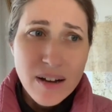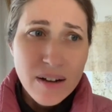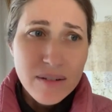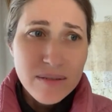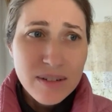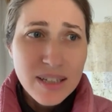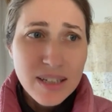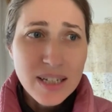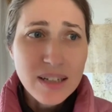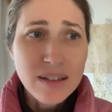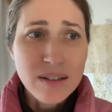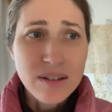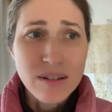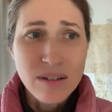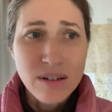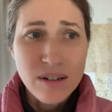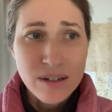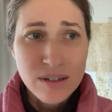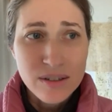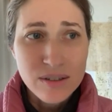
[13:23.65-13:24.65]
really
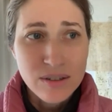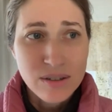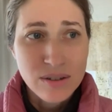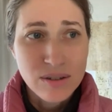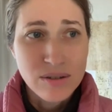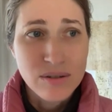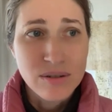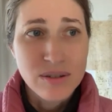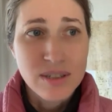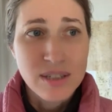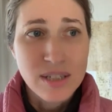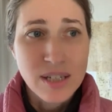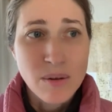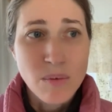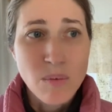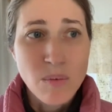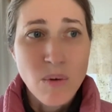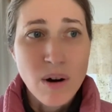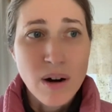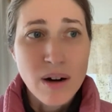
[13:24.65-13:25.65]
look to see
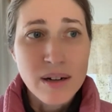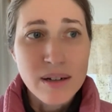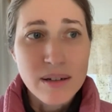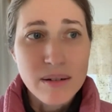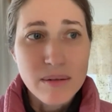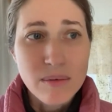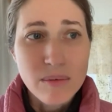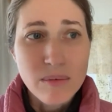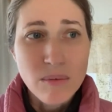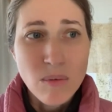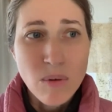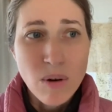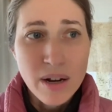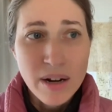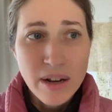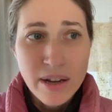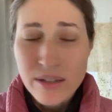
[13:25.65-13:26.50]
what